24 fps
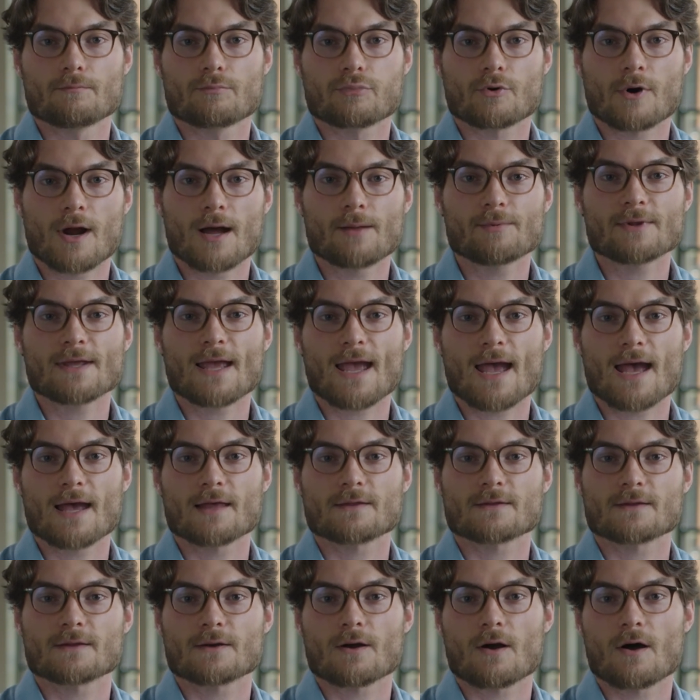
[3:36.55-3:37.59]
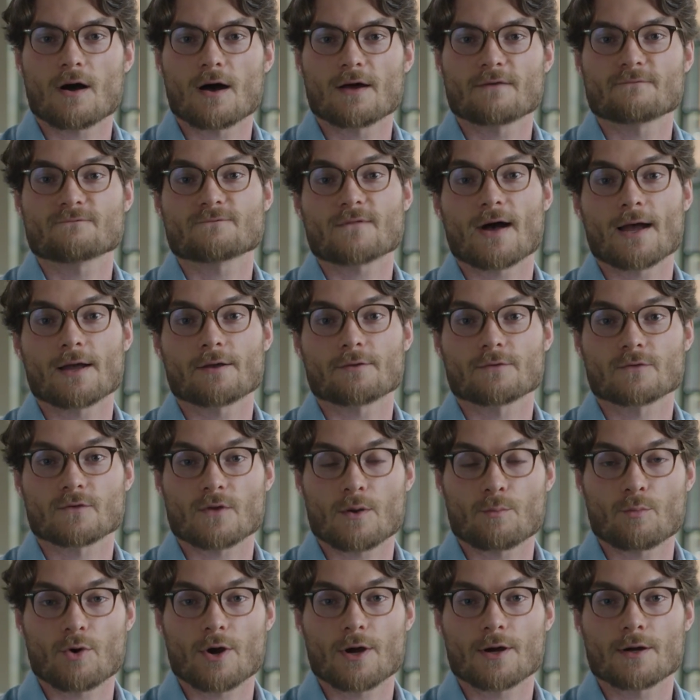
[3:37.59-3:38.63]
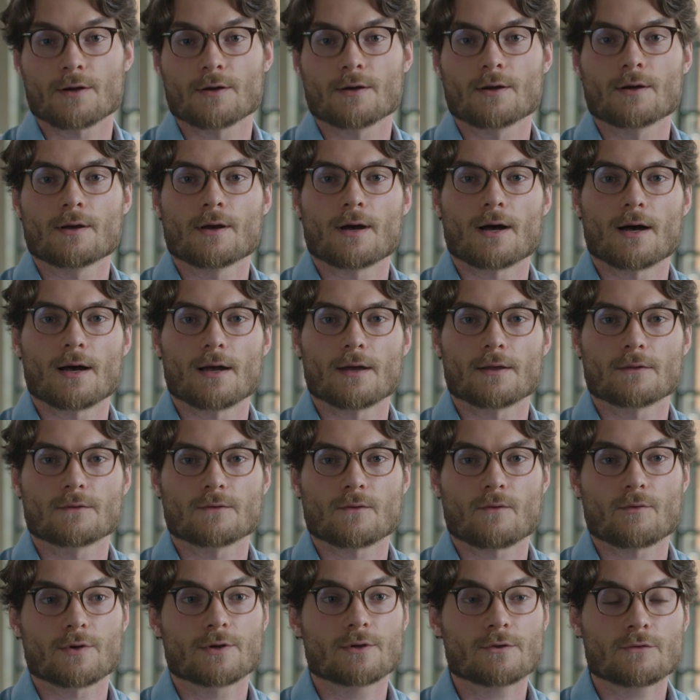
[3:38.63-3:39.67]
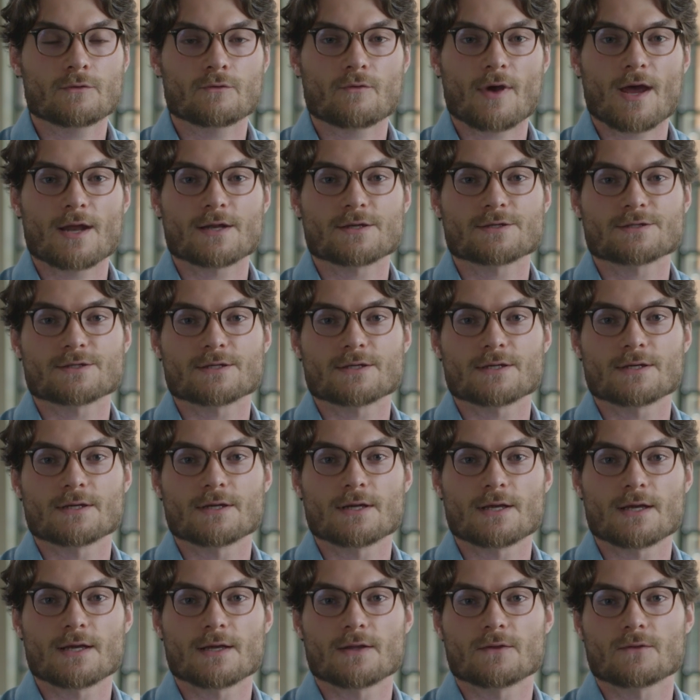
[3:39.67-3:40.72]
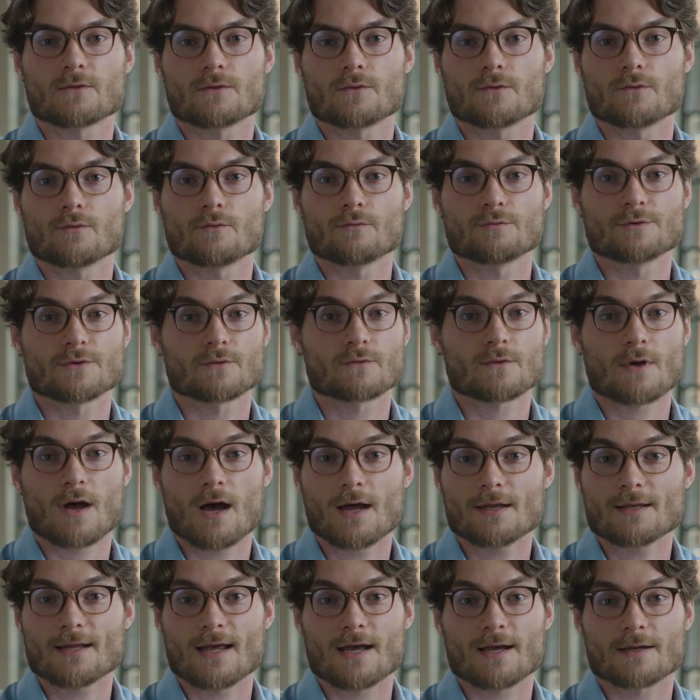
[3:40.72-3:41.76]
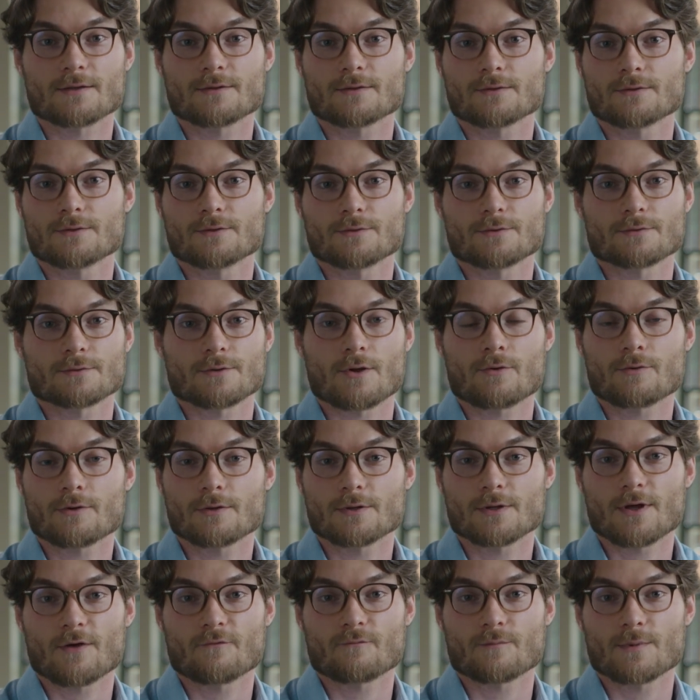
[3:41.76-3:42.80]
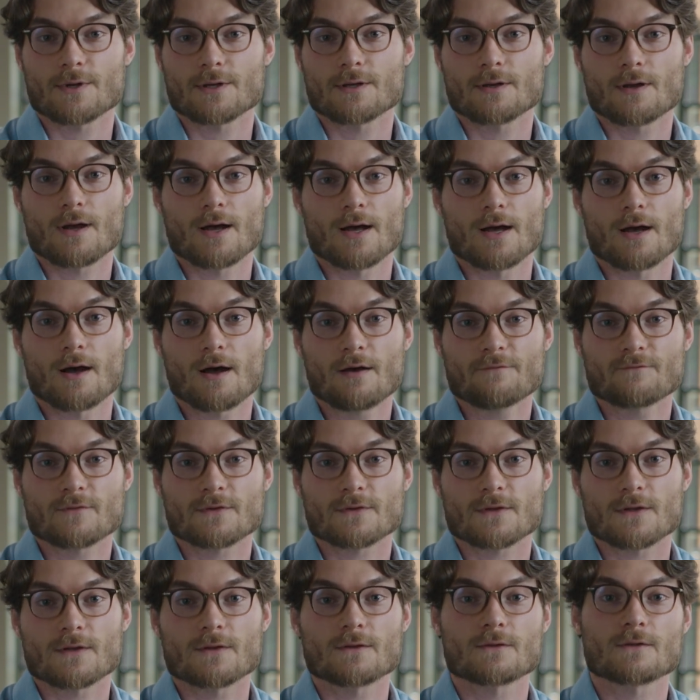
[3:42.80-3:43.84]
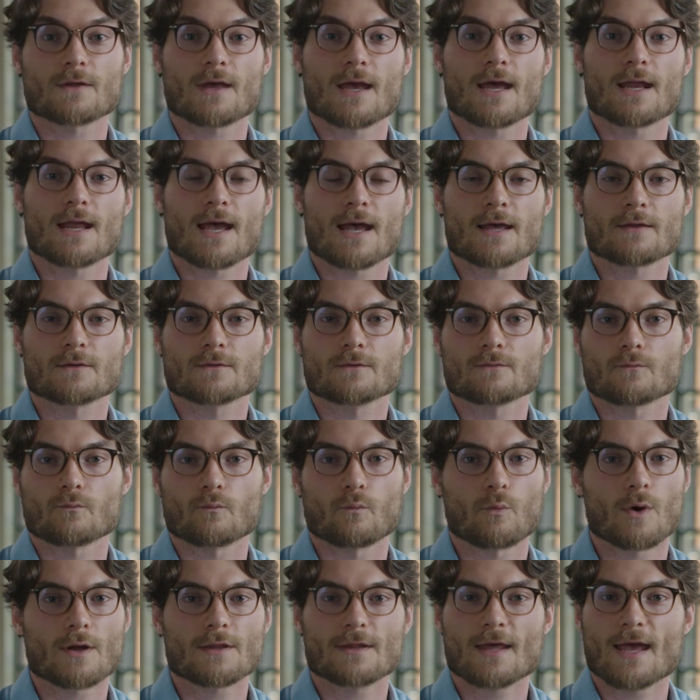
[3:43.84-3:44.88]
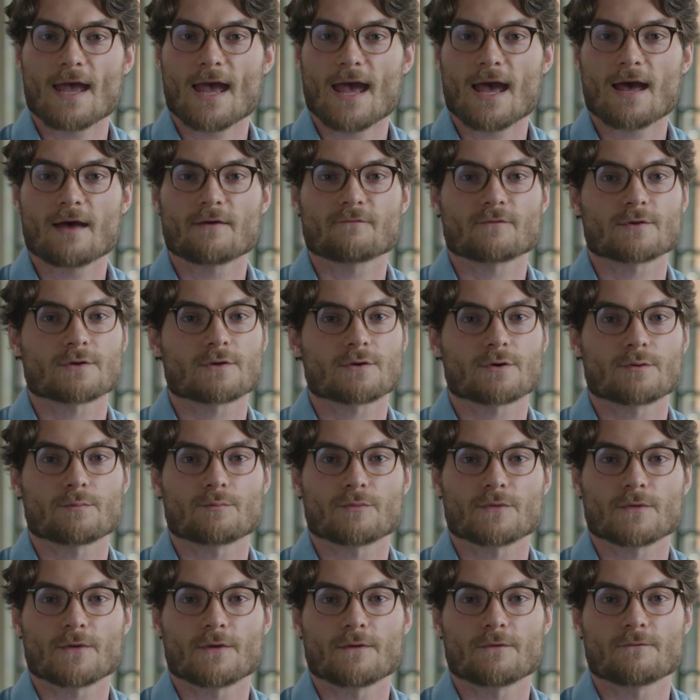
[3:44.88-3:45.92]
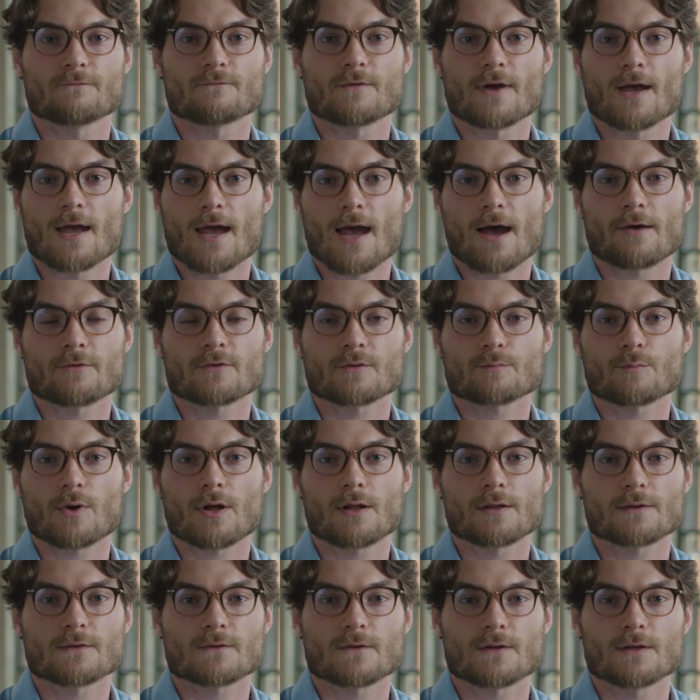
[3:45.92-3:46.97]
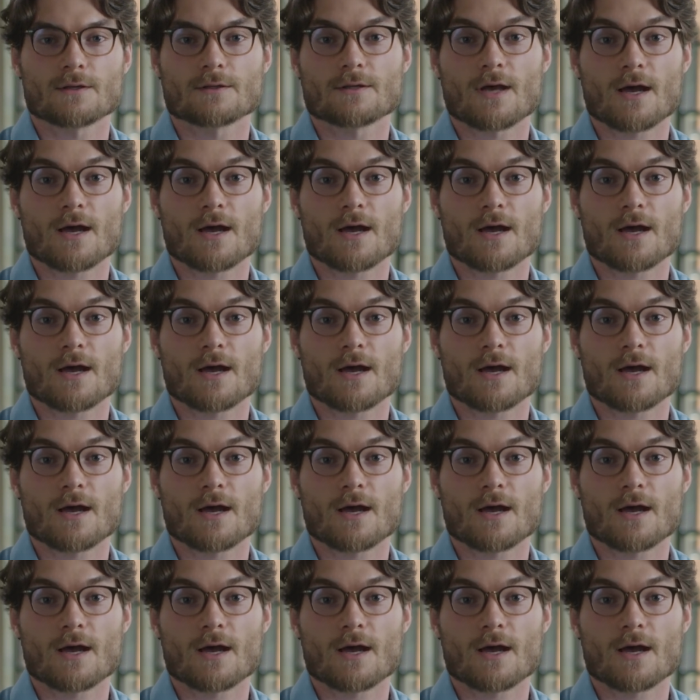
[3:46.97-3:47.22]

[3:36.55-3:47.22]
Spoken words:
probably has it on file somewhere. So a good strategy is to just contact your local government offices and ask what they have in terms of housing policy